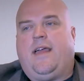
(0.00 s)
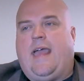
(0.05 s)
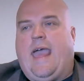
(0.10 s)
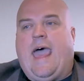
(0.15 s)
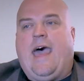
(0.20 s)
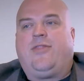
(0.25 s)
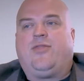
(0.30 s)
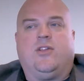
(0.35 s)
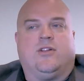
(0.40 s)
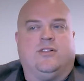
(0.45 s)

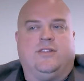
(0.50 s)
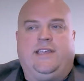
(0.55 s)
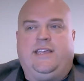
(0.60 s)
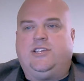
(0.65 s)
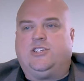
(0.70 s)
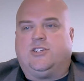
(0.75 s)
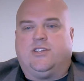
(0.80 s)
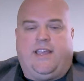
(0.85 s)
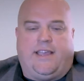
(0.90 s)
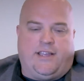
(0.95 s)
at their
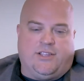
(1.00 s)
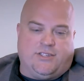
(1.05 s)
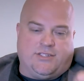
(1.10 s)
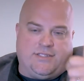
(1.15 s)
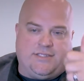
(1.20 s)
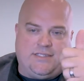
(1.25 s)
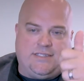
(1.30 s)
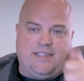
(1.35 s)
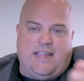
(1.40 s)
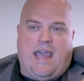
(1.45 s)
leisure, they could
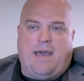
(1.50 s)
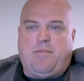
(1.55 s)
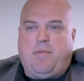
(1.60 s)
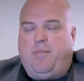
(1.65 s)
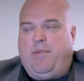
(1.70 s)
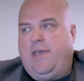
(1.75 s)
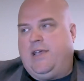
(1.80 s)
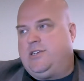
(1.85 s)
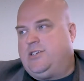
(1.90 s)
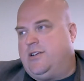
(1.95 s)
just snap a
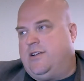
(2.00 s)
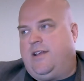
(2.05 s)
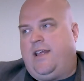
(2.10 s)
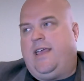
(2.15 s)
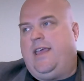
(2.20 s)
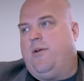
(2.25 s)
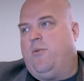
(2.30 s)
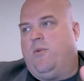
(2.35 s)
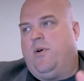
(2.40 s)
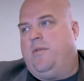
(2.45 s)
picture and
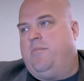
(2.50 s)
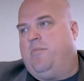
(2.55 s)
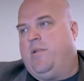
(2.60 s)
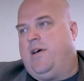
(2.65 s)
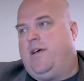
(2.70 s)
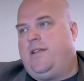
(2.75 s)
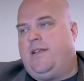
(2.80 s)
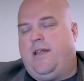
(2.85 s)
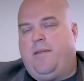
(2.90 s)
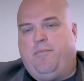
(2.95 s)
hit one
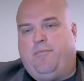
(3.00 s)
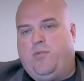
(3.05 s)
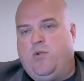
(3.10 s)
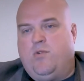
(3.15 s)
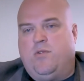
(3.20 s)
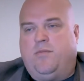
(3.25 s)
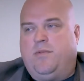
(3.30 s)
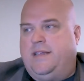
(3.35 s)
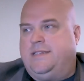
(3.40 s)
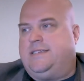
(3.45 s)
button, and
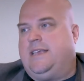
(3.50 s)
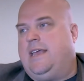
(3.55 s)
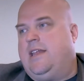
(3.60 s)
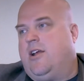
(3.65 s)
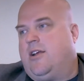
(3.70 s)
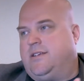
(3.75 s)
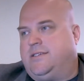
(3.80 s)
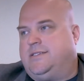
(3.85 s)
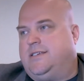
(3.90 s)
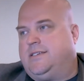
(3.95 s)
boom, it's in
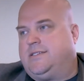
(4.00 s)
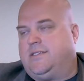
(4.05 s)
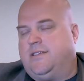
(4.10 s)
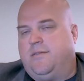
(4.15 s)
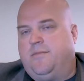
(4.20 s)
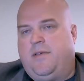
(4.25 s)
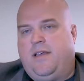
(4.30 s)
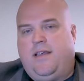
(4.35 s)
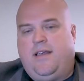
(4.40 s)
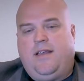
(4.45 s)
our
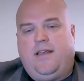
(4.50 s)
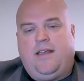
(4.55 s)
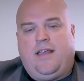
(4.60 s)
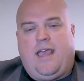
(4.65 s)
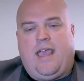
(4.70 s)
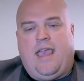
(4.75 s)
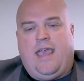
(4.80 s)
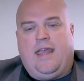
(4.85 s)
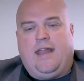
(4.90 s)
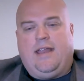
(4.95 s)
system.
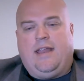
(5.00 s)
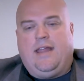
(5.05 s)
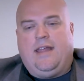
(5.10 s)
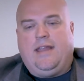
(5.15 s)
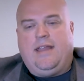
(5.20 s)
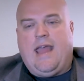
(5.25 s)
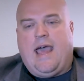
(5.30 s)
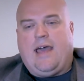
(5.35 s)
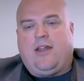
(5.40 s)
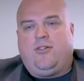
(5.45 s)
And
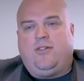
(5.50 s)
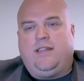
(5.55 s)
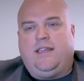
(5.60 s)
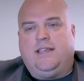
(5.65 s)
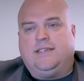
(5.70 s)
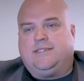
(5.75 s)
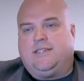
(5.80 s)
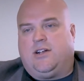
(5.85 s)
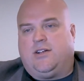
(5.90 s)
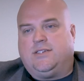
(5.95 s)
not only
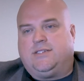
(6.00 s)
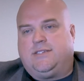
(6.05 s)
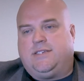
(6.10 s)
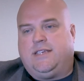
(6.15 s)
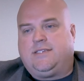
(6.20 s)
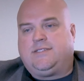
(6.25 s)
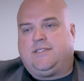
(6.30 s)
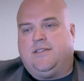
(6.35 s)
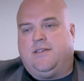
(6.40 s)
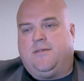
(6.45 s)
is it our
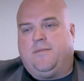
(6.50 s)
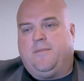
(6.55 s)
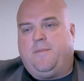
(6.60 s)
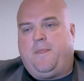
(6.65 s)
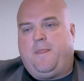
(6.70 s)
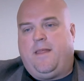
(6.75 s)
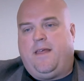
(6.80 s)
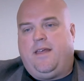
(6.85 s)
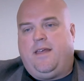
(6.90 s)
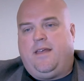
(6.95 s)

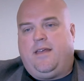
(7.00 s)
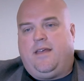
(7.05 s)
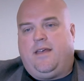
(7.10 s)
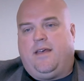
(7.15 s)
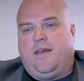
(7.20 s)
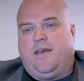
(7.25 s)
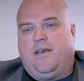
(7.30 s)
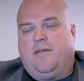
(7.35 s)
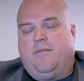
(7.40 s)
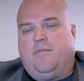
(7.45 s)
system,
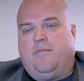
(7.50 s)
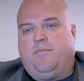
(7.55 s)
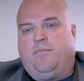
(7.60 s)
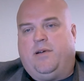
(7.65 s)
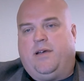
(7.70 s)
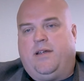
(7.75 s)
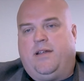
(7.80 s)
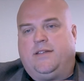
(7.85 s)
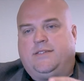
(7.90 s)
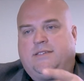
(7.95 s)
um,
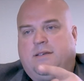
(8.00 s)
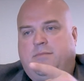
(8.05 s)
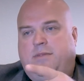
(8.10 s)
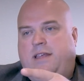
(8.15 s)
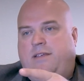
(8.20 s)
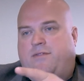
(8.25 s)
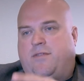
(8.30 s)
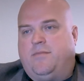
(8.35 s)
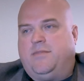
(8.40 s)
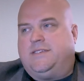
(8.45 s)
but
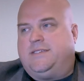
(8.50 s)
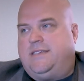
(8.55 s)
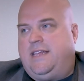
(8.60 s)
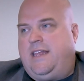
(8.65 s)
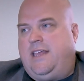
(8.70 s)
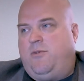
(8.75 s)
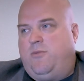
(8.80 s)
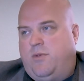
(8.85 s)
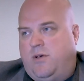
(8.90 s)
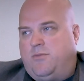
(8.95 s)
somebody from the
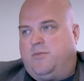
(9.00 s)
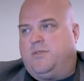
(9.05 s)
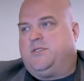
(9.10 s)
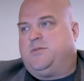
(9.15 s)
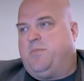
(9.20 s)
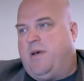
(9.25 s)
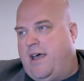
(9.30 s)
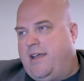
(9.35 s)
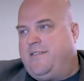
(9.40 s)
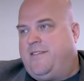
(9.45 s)
city will
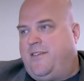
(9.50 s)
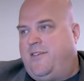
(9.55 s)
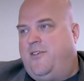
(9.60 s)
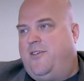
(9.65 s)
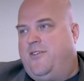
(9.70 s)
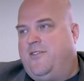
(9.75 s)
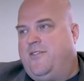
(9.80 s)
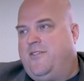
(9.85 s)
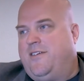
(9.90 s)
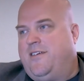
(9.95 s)
respond to
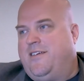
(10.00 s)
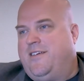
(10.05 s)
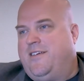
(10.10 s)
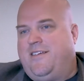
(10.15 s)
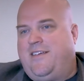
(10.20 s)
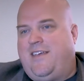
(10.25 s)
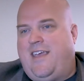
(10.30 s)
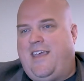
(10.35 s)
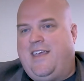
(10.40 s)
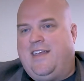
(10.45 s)
you
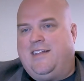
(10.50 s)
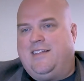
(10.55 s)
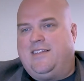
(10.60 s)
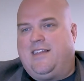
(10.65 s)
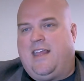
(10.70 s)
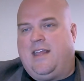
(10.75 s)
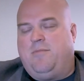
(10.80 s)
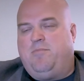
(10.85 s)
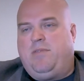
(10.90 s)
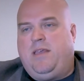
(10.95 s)
and
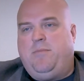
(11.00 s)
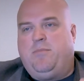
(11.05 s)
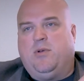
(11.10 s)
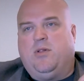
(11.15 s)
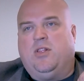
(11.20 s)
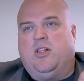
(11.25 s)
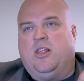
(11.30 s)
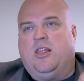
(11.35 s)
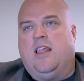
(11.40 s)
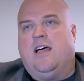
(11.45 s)
and
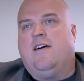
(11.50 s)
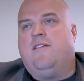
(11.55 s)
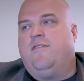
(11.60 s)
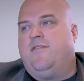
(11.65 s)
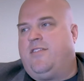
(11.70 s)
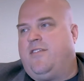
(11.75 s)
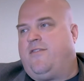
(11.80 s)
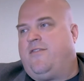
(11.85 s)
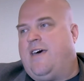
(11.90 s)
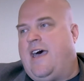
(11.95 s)
people
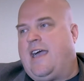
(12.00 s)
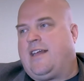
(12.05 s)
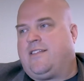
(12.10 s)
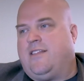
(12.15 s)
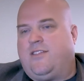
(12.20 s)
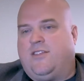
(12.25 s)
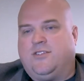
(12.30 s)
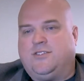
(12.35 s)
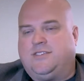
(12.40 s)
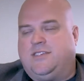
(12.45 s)
love the fact
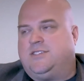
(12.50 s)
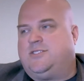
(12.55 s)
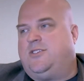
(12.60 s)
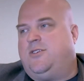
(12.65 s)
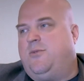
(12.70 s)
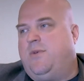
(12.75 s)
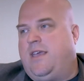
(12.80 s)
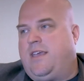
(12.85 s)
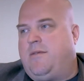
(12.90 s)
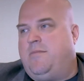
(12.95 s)
that there's this
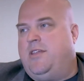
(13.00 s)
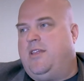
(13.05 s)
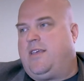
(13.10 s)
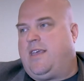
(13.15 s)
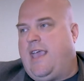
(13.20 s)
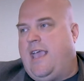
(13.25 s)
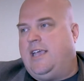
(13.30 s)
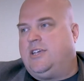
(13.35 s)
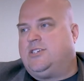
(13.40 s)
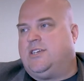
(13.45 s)
two-way
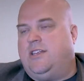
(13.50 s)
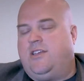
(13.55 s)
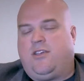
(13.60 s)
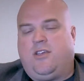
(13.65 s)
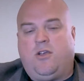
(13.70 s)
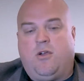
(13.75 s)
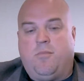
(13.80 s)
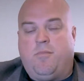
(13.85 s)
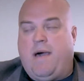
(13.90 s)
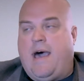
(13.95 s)
communication you
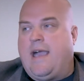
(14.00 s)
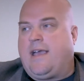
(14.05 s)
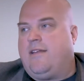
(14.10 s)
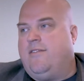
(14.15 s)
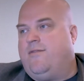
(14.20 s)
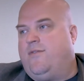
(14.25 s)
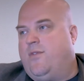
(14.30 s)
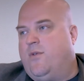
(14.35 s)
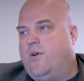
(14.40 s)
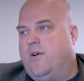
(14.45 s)
can go back
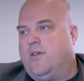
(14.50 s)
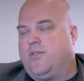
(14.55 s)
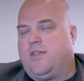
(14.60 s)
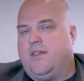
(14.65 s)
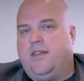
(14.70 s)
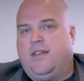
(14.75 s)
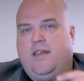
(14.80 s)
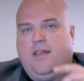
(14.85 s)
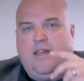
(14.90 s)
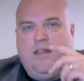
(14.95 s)
and forth
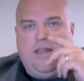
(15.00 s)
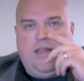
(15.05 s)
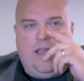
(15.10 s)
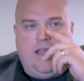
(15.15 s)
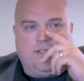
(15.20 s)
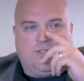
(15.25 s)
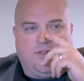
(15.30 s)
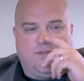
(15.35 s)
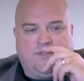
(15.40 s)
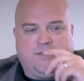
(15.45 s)
and
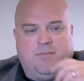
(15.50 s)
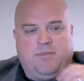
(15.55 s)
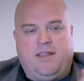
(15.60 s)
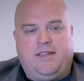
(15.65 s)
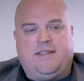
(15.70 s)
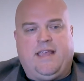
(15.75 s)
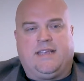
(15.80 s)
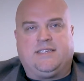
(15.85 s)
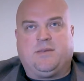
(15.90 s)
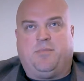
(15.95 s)
and so if somebody
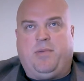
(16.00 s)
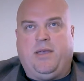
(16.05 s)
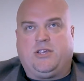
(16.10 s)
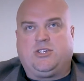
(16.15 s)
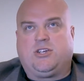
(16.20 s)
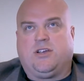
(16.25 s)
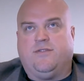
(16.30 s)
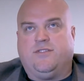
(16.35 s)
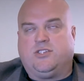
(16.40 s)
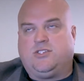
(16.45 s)
takes a
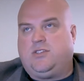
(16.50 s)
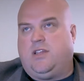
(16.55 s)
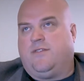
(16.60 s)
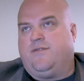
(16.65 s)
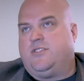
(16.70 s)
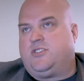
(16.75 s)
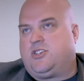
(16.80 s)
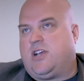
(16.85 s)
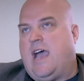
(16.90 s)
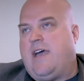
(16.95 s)
picture of a,
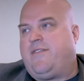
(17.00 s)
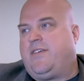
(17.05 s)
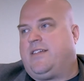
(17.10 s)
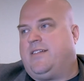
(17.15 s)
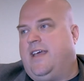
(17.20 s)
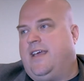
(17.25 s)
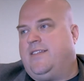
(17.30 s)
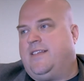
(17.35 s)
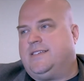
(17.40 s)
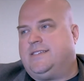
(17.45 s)
of a
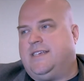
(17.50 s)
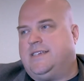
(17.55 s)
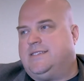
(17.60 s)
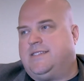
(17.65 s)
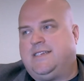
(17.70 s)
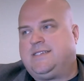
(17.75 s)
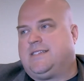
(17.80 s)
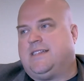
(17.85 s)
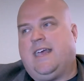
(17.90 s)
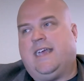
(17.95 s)
traffic light that says
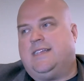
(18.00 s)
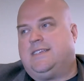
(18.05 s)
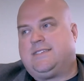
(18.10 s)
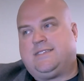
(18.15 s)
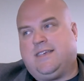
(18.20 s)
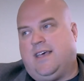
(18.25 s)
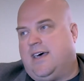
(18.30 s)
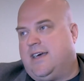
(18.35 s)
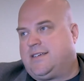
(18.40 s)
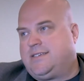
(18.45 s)
this light
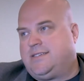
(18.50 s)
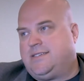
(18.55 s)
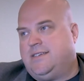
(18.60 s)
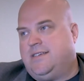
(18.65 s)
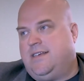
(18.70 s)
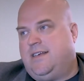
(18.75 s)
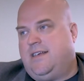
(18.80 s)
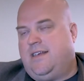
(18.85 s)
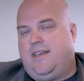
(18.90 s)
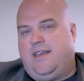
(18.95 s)
sucks
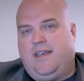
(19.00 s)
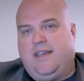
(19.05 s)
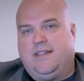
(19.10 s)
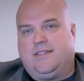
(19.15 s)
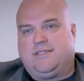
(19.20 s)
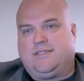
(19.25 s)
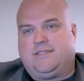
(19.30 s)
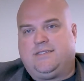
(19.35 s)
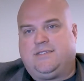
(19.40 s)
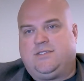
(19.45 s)

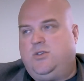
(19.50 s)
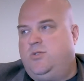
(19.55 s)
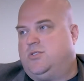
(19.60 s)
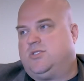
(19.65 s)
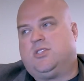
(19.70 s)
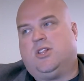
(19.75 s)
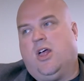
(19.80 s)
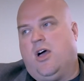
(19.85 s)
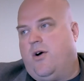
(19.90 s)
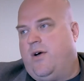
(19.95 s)
it's too
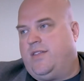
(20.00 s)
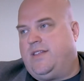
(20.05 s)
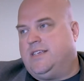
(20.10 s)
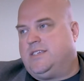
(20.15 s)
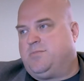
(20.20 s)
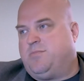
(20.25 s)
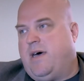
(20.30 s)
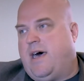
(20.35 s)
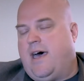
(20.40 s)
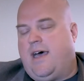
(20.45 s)
slow at
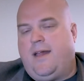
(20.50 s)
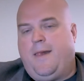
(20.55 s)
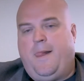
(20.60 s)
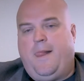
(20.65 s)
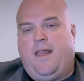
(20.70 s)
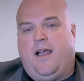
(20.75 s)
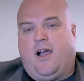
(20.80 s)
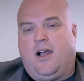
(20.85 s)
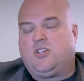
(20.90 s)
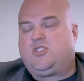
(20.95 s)
this spot.
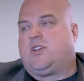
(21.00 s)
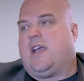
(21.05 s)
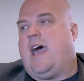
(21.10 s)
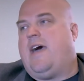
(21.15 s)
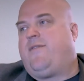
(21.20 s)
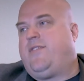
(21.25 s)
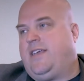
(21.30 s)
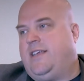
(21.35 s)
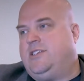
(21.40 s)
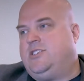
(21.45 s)
Our
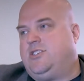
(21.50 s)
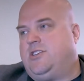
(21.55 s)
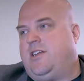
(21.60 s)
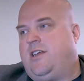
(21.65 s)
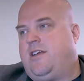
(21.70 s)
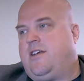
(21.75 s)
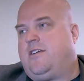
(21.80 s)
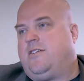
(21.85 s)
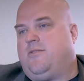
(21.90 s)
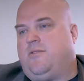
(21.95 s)
traffic
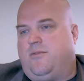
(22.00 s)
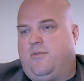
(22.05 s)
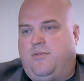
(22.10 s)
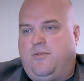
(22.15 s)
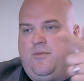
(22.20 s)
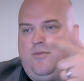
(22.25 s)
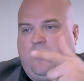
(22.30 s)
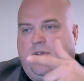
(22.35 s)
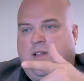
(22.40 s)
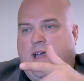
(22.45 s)
engineer
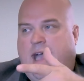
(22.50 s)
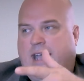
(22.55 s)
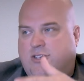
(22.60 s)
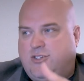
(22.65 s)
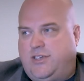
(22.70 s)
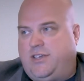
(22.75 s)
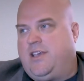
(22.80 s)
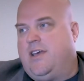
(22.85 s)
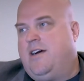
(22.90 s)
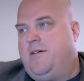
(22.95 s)
will
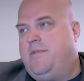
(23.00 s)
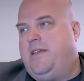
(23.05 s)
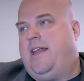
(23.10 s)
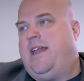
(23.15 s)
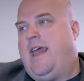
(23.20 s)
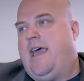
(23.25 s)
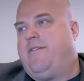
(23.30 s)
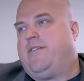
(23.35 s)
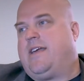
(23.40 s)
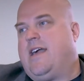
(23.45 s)
actually come in
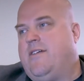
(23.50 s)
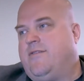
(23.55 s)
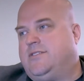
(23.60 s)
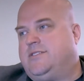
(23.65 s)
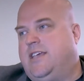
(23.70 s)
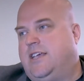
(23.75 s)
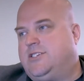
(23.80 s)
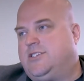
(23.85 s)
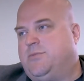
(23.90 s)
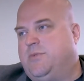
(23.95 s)
and have a
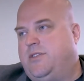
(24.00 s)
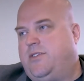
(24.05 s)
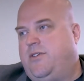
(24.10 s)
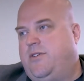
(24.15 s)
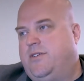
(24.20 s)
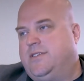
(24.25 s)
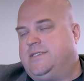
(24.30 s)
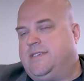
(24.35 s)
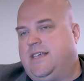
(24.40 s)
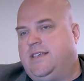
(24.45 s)
conversation with
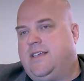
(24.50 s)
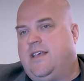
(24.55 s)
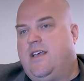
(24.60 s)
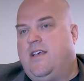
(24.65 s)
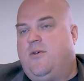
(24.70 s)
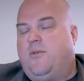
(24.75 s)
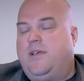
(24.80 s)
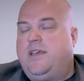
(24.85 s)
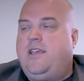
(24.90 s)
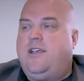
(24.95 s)
you and say,
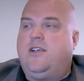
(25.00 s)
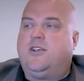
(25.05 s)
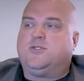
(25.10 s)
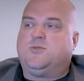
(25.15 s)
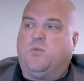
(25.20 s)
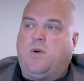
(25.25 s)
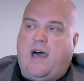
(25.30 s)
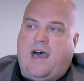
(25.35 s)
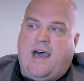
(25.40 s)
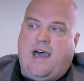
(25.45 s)
well,
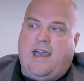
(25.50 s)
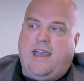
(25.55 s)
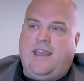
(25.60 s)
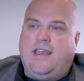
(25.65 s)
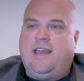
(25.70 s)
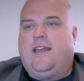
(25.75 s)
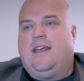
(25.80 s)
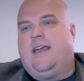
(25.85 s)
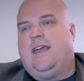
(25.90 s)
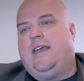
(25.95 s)
here's
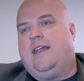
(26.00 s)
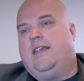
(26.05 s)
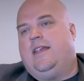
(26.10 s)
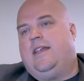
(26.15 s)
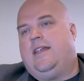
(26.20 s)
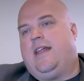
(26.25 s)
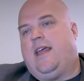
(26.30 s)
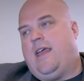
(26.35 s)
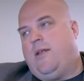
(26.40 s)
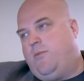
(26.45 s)
why,
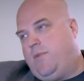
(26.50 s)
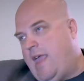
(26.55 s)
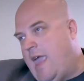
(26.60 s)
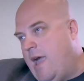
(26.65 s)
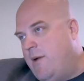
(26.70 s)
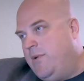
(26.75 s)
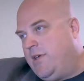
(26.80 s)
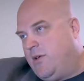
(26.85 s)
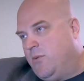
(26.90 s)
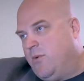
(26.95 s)
and, and
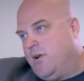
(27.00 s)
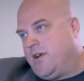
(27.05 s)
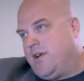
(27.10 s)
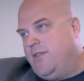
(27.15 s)
yeah, we can work